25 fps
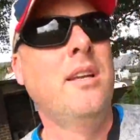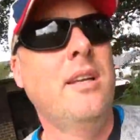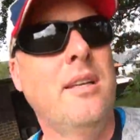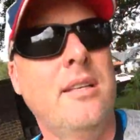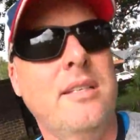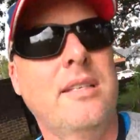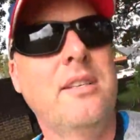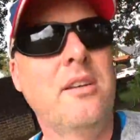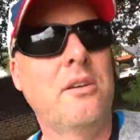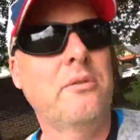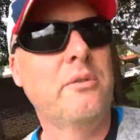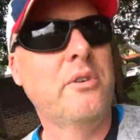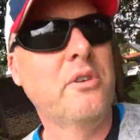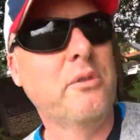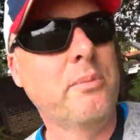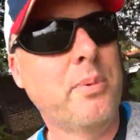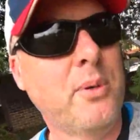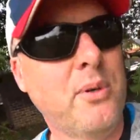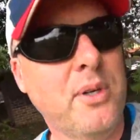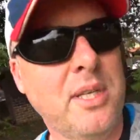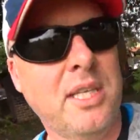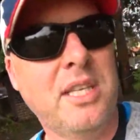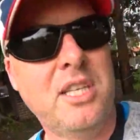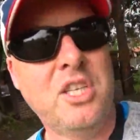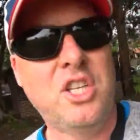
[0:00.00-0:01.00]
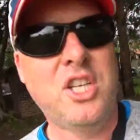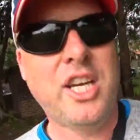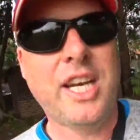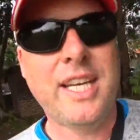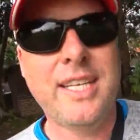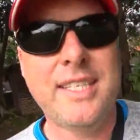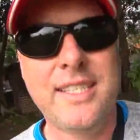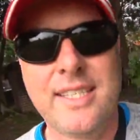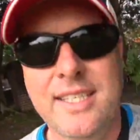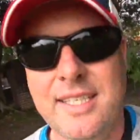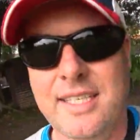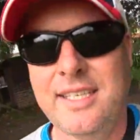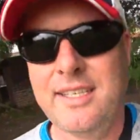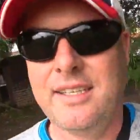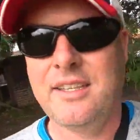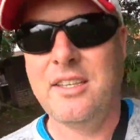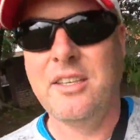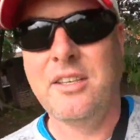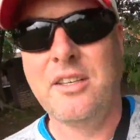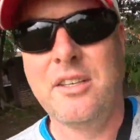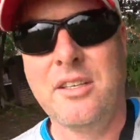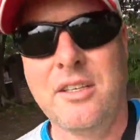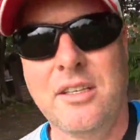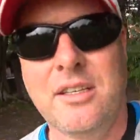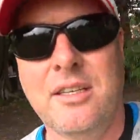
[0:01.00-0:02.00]
there's no real point in chasing
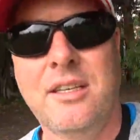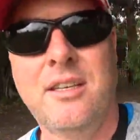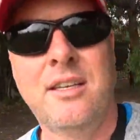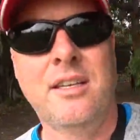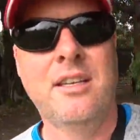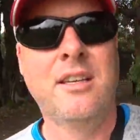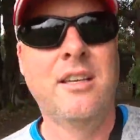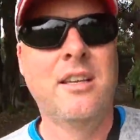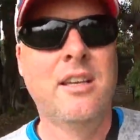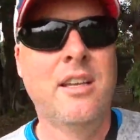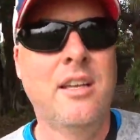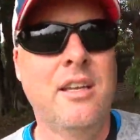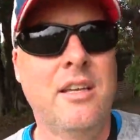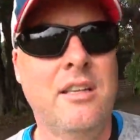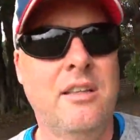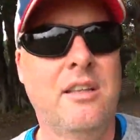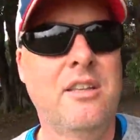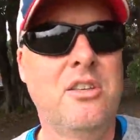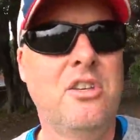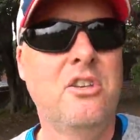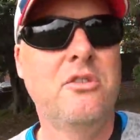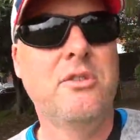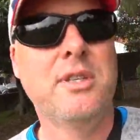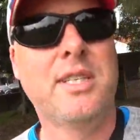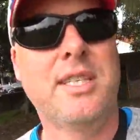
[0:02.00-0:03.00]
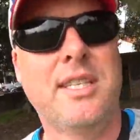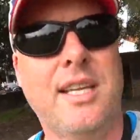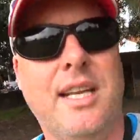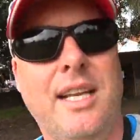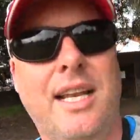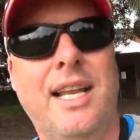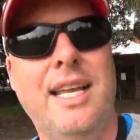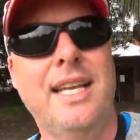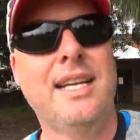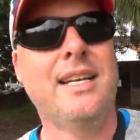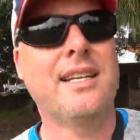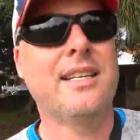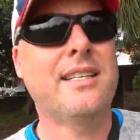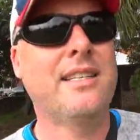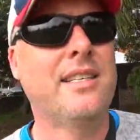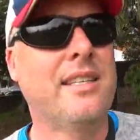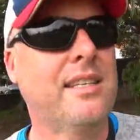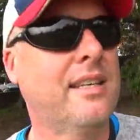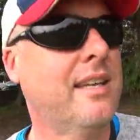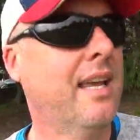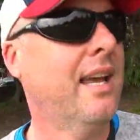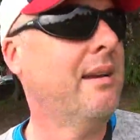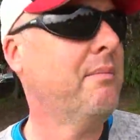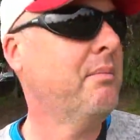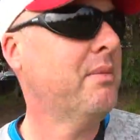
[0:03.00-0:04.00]
the newest and
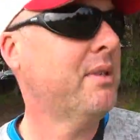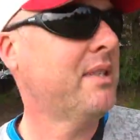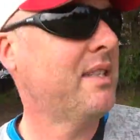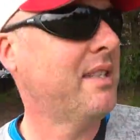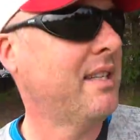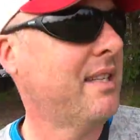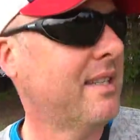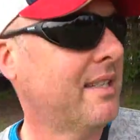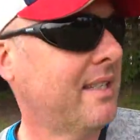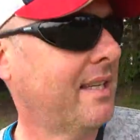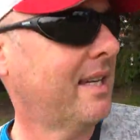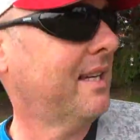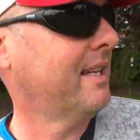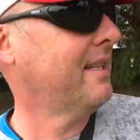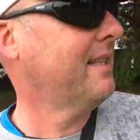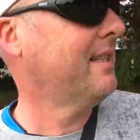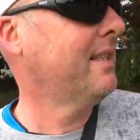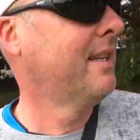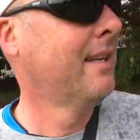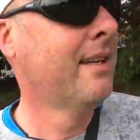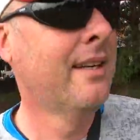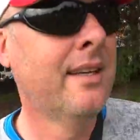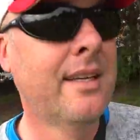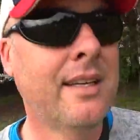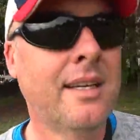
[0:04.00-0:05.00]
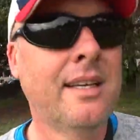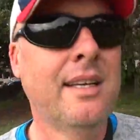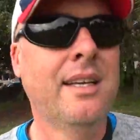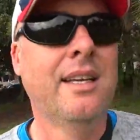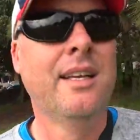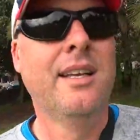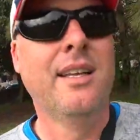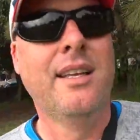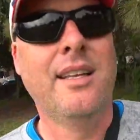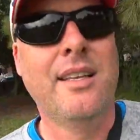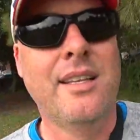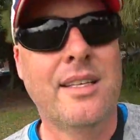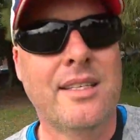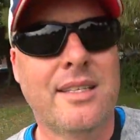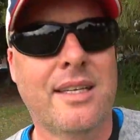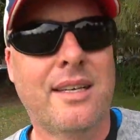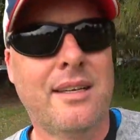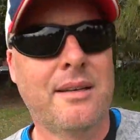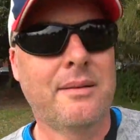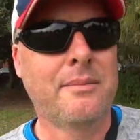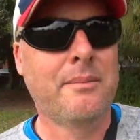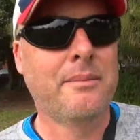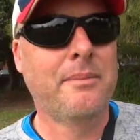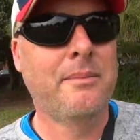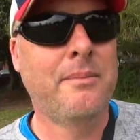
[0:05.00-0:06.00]
latest cameras these days. There's
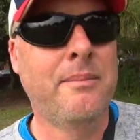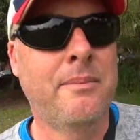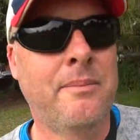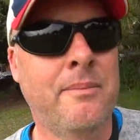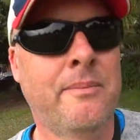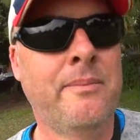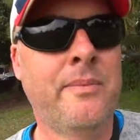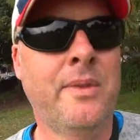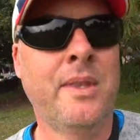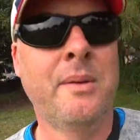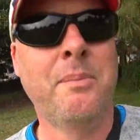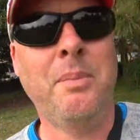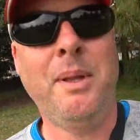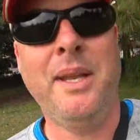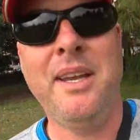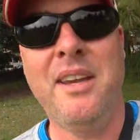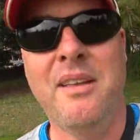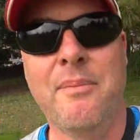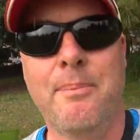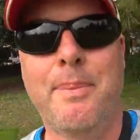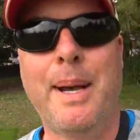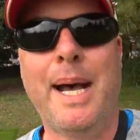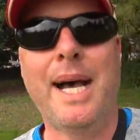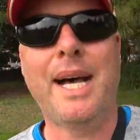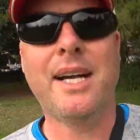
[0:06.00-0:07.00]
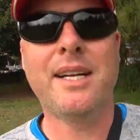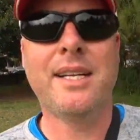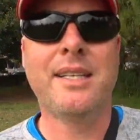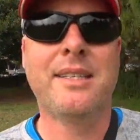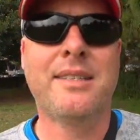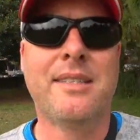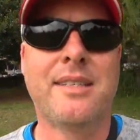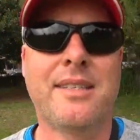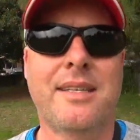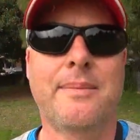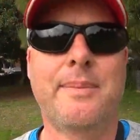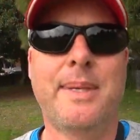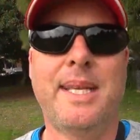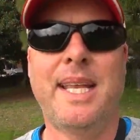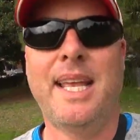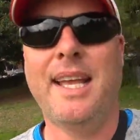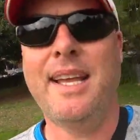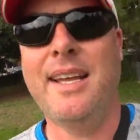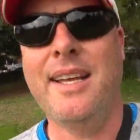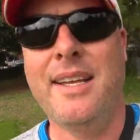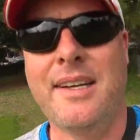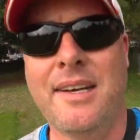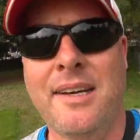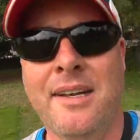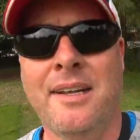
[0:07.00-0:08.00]
plenty of bargains to be
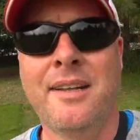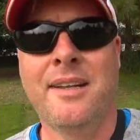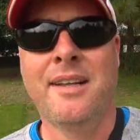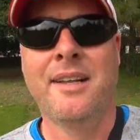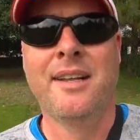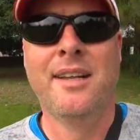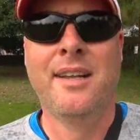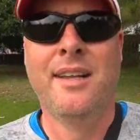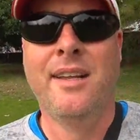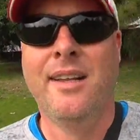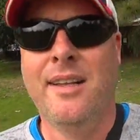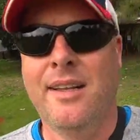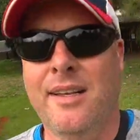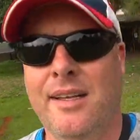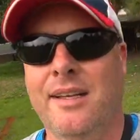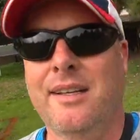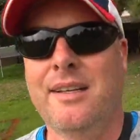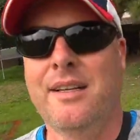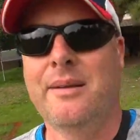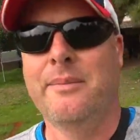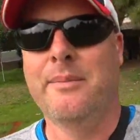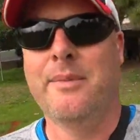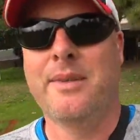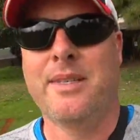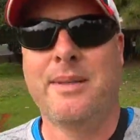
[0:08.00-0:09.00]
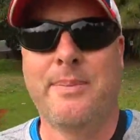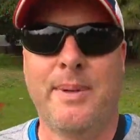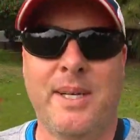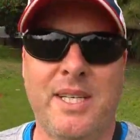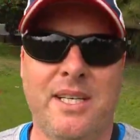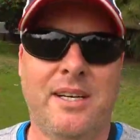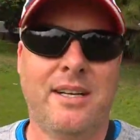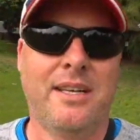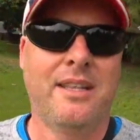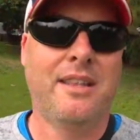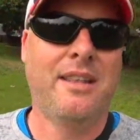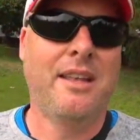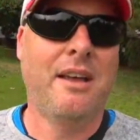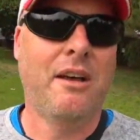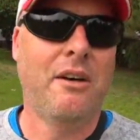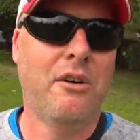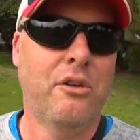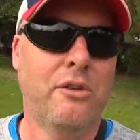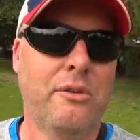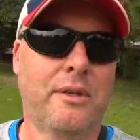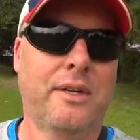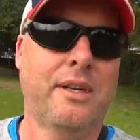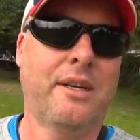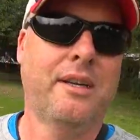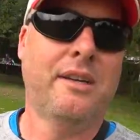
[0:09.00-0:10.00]
had, especially the
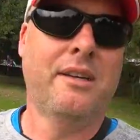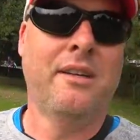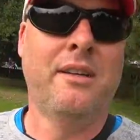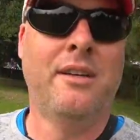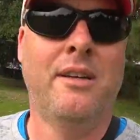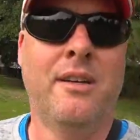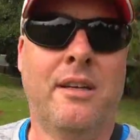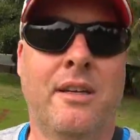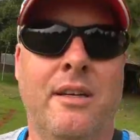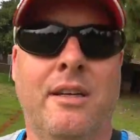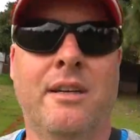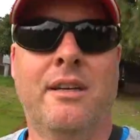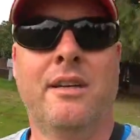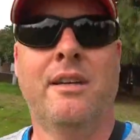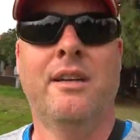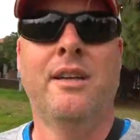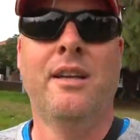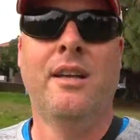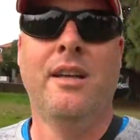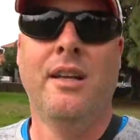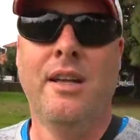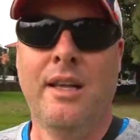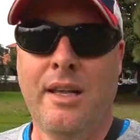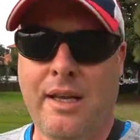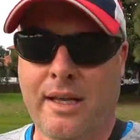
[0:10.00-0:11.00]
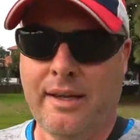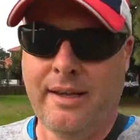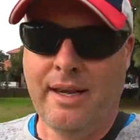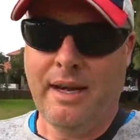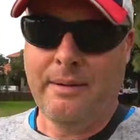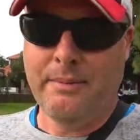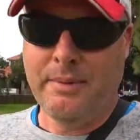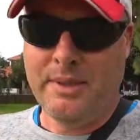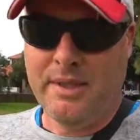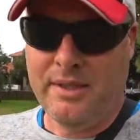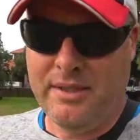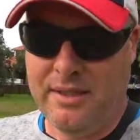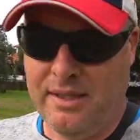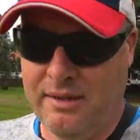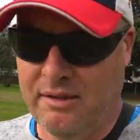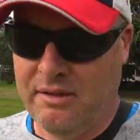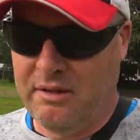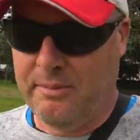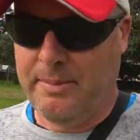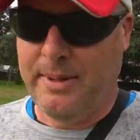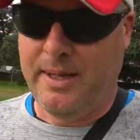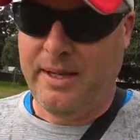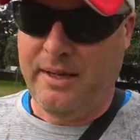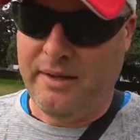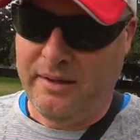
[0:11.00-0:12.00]
older cameras that are
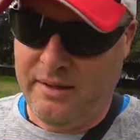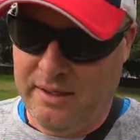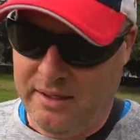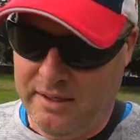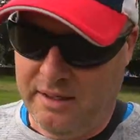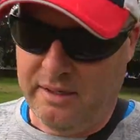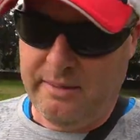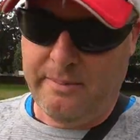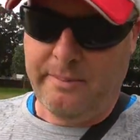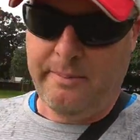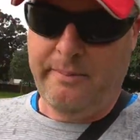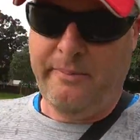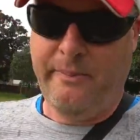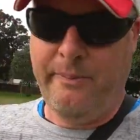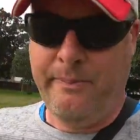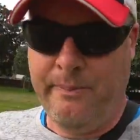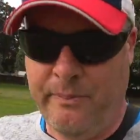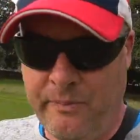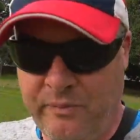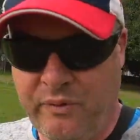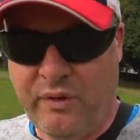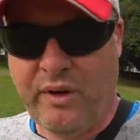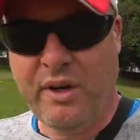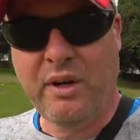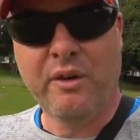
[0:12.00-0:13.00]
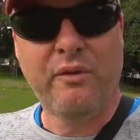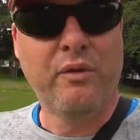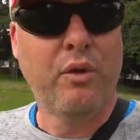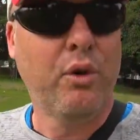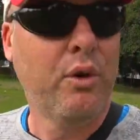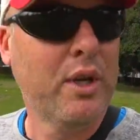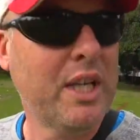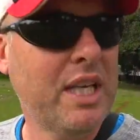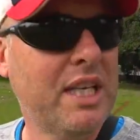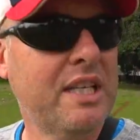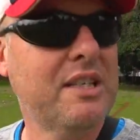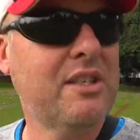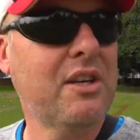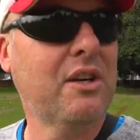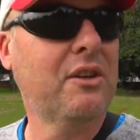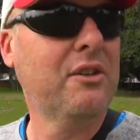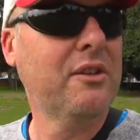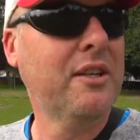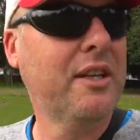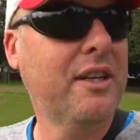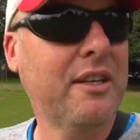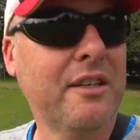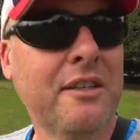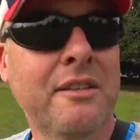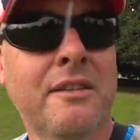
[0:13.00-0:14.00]
about 3 or 4 years old
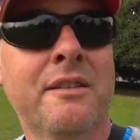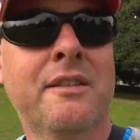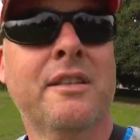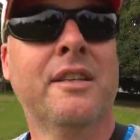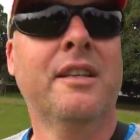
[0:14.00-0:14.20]
now.